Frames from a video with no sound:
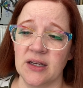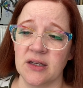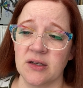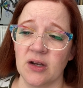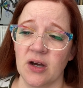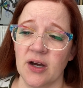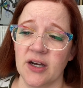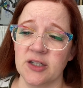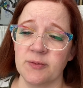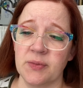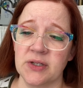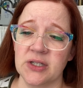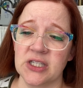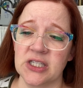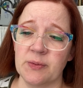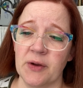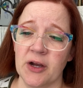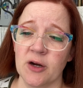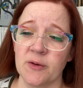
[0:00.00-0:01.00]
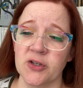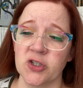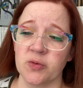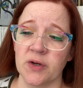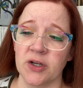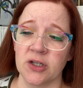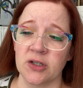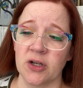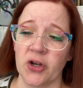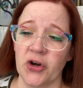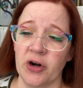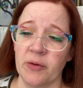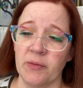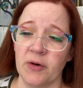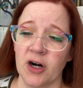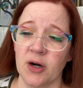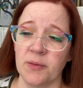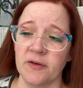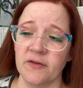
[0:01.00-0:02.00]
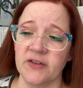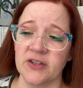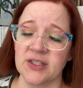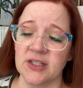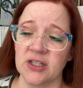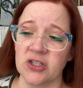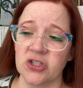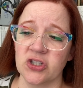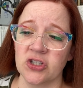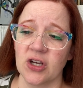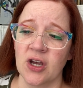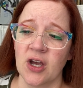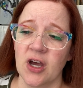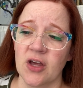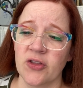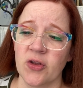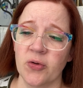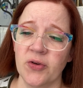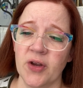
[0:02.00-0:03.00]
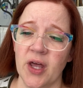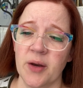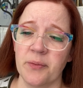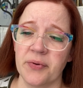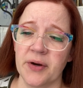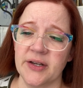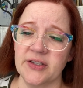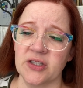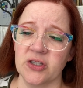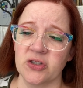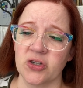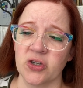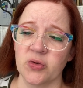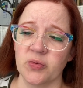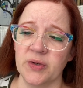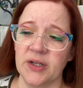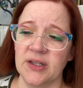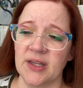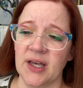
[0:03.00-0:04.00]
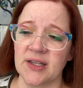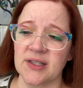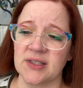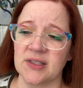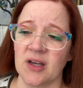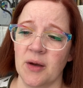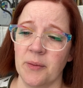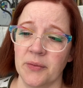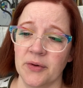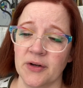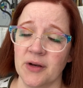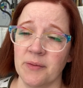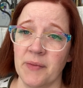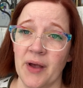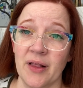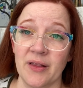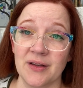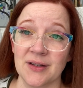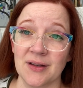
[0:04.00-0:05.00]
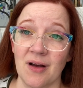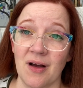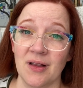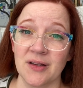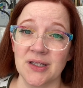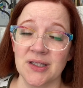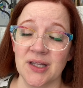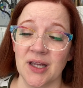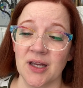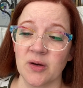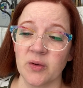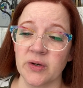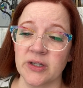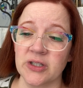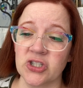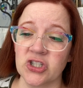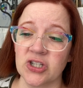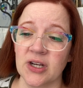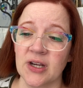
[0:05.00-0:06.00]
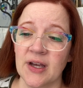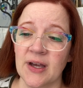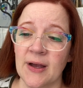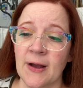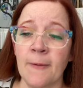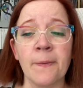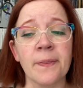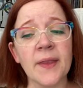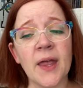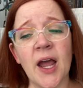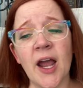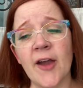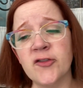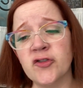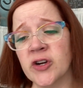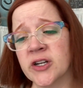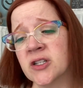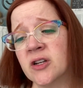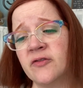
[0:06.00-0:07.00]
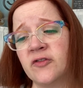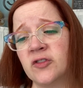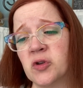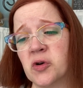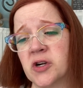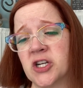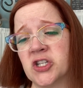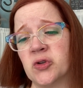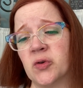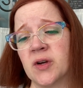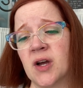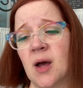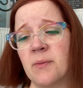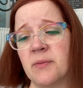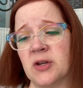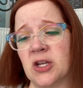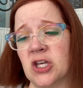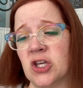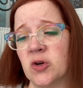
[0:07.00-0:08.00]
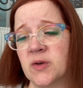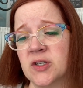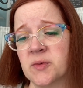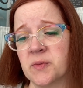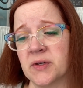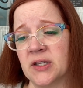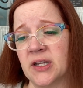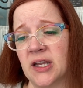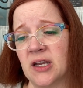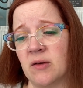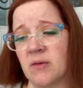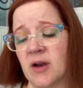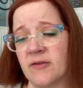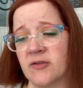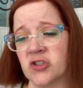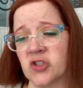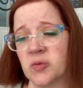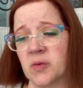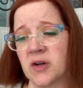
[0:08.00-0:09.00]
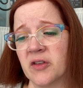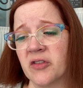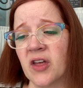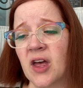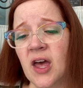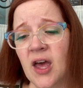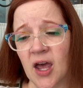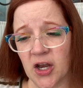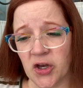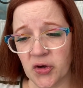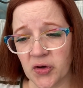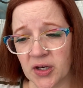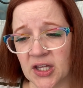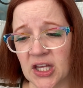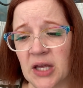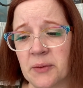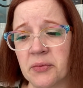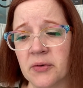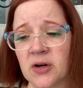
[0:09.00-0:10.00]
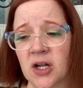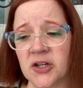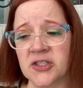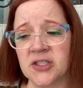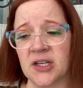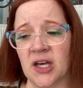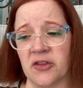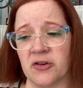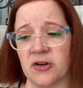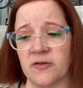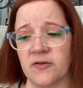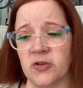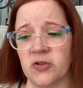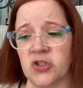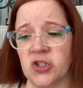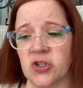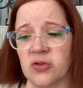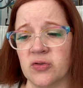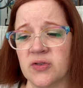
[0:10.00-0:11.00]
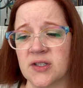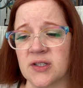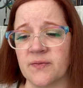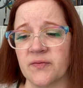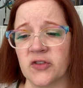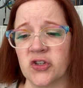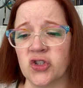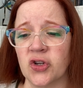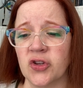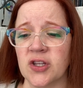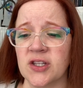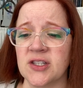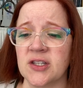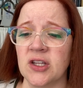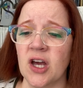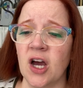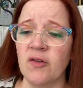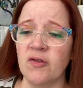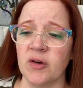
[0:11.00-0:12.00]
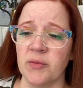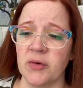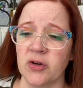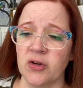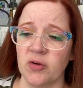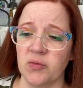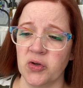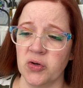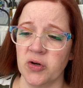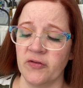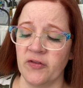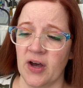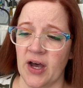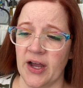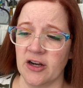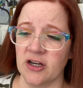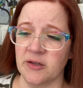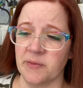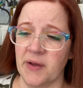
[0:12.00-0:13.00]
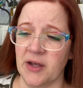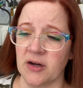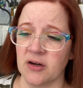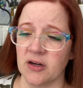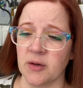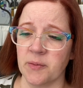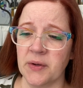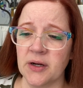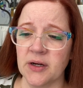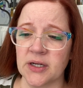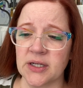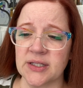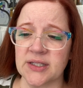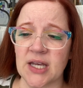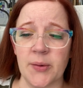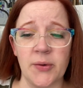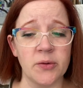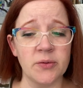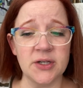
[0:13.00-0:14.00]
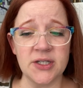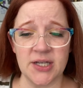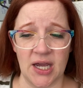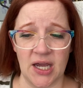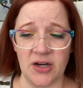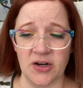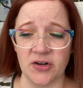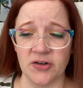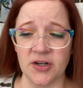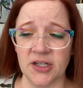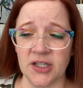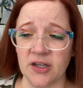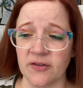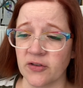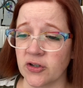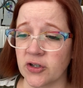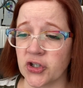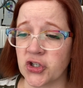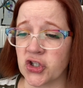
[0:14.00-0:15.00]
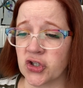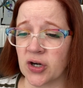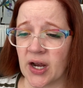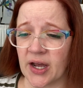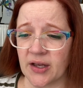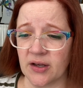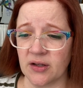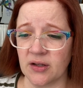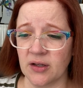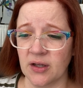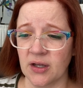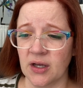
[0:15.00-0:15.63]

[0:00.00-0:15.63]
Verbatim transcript: not, but despair was written on her marble visage, though none present could read that sombre and melancholy language. I have directed Flora to accompany you, whispered Lady Ravensworth, and you can keep her altogether if you choose. Should this young woman whom you have hired make her appearance, I will retain her and give her a trial.